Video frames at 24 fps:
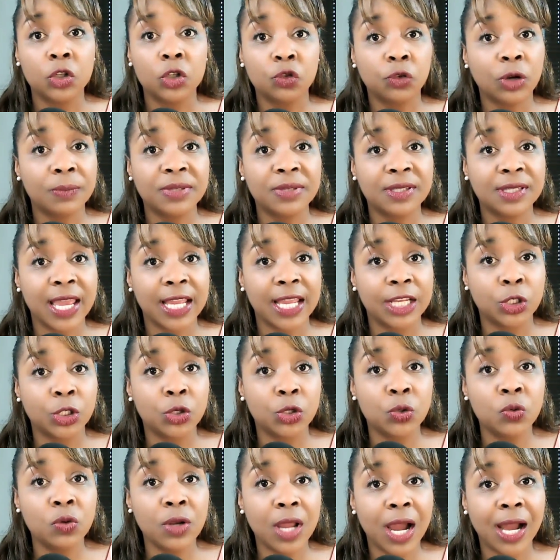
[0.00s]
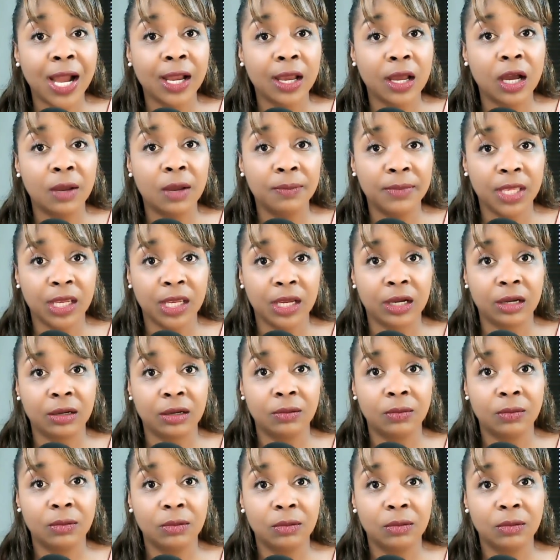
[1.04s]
Trump said, do not come here.